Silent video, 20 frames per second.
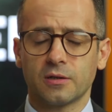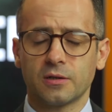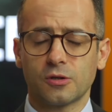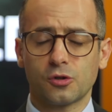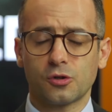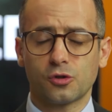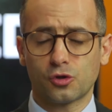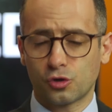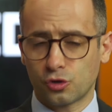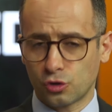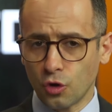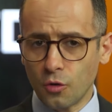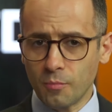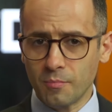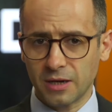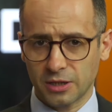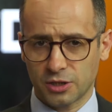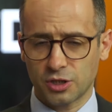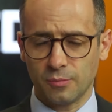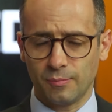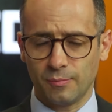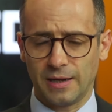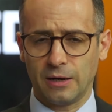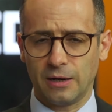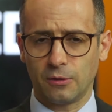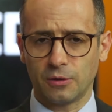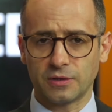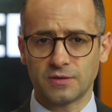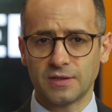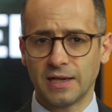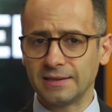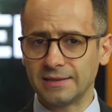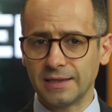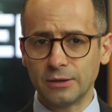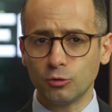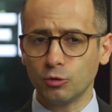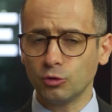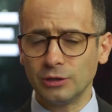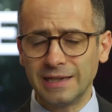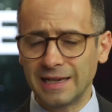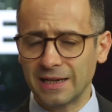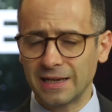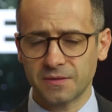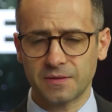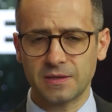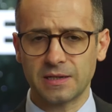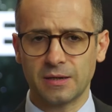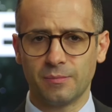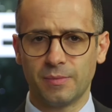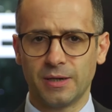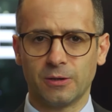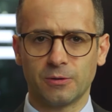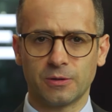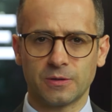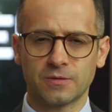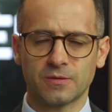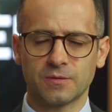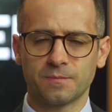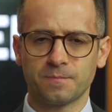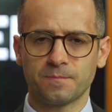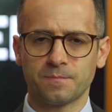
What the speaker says: so much about it and they know nothing about it.